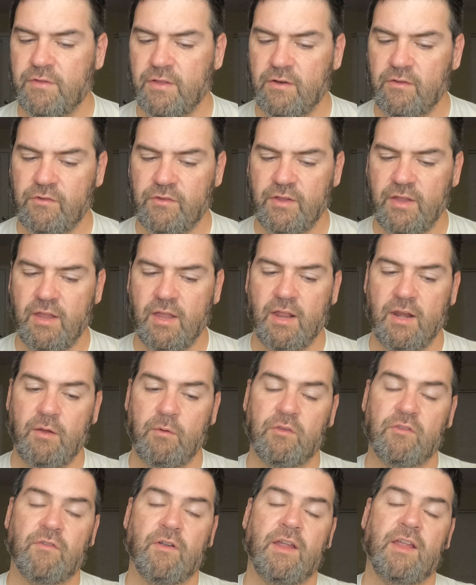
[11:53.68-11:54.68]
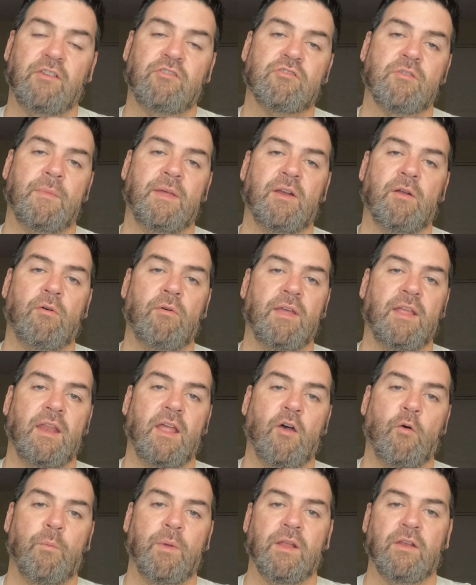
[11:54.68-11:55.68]
Tennessee, and he was very instrumental in
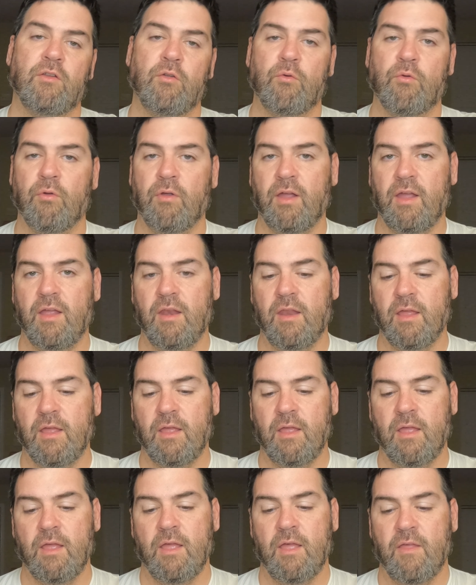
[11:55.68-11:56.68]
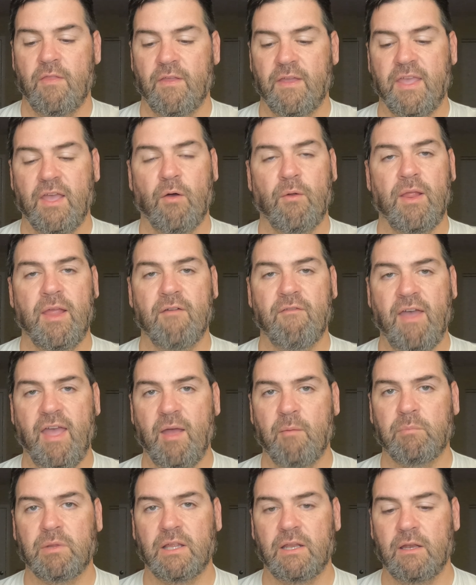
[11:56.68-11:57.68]
helping to create the county of
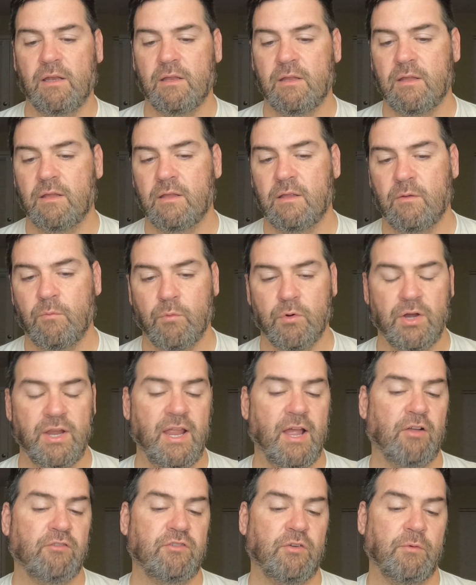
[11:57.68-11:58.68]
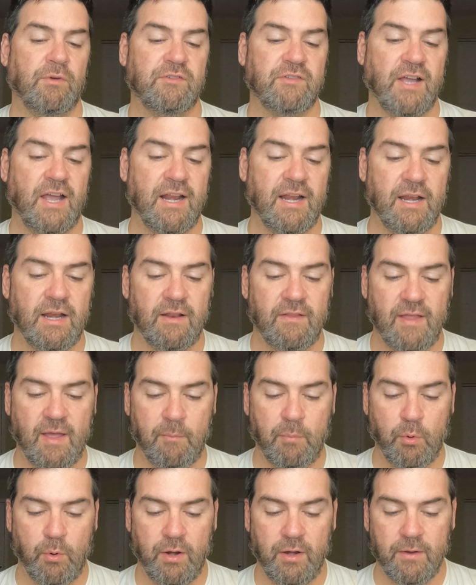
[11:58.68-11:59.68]
Hamblin, where he also resided at
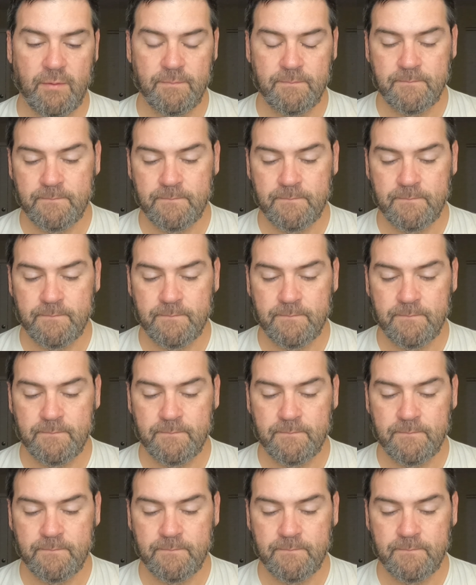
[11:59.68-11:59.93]
that point.